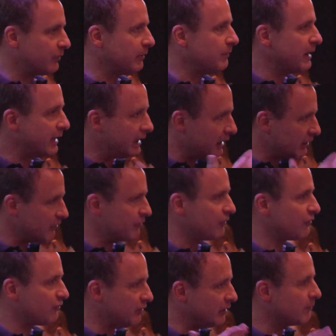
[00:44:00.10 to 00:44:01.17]
They were making a
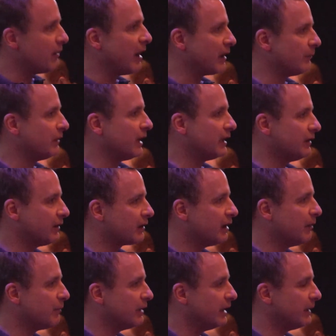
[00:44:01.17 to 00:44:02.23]
difference to the bottom line of the
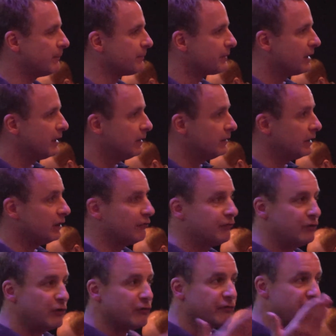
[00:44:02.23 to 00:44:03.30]
company. Then a
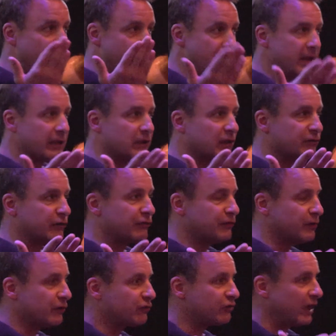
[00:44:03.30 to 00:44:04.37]
few very clever
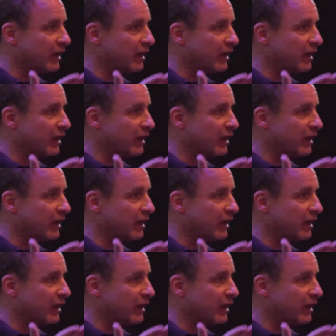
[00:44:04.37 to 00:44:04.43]
folks